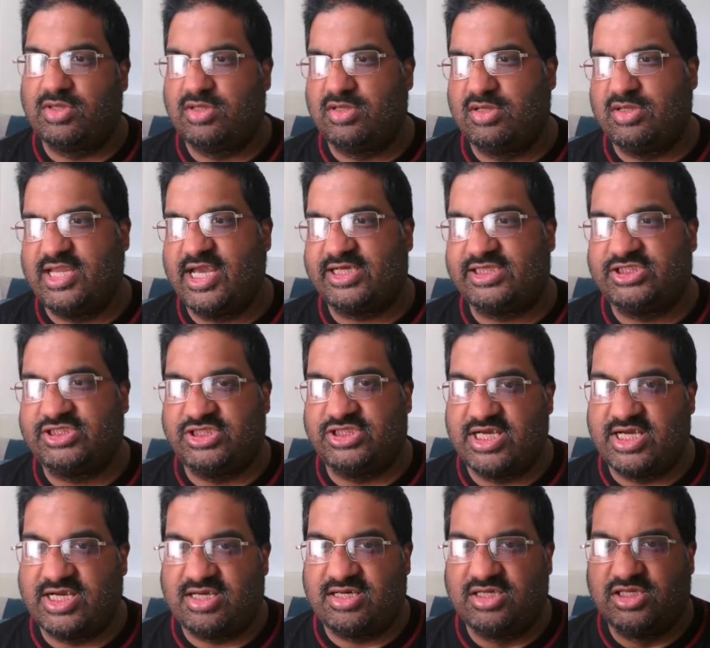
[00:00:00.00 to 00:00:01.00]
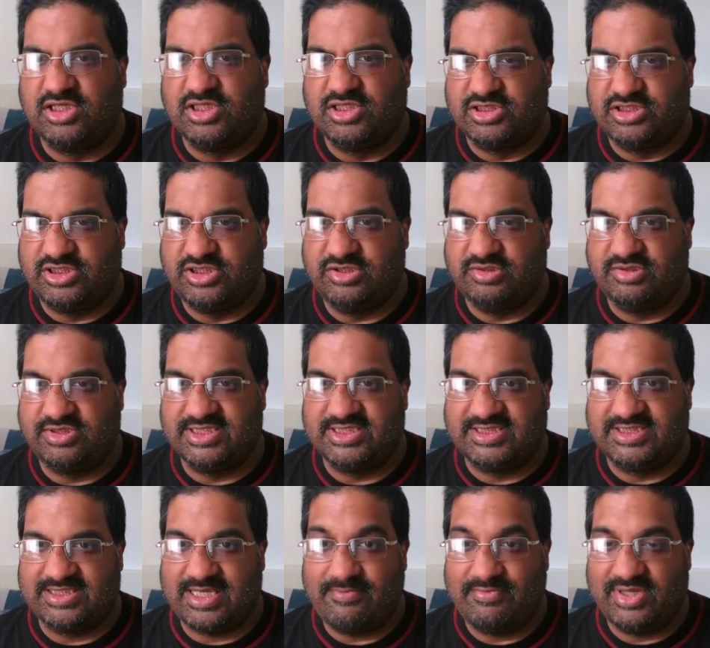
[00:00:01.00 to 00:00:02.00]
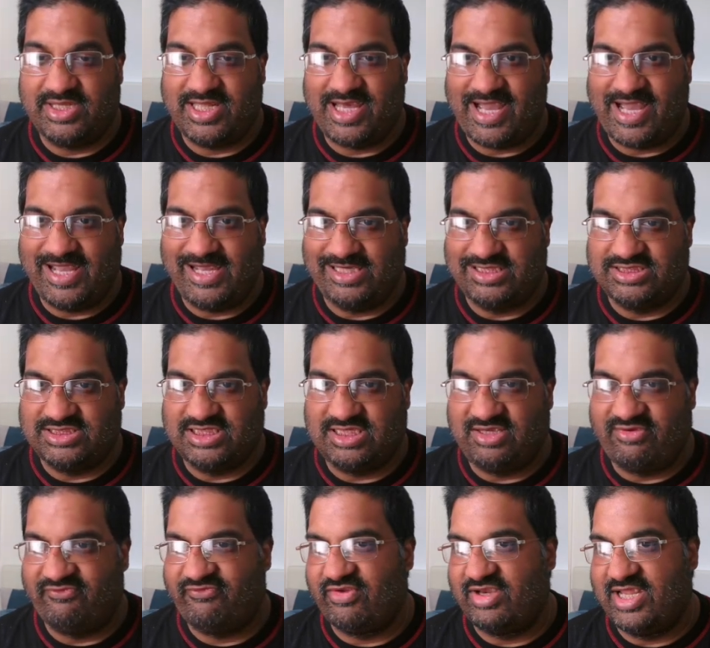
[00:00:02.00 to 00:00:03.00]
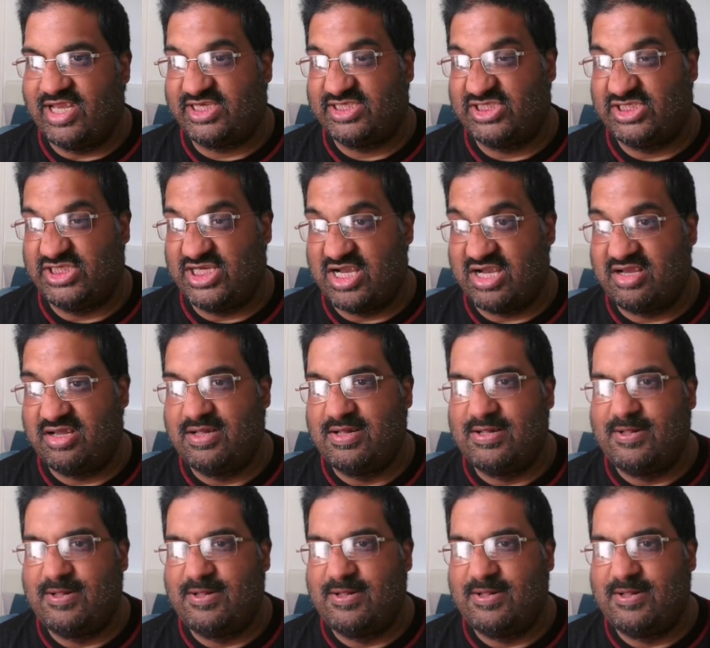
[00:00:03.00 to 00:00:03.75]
next year to December the 18th next year,